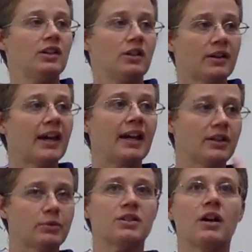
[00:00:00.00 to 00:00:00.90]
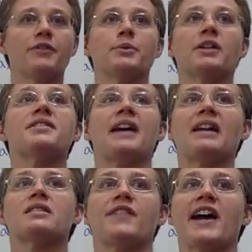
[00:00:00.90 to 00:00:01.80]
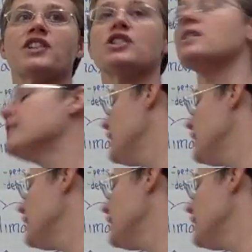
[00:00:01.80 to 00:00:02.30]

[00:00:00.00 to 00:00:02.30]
Okay, it's resolved to our satisfaction.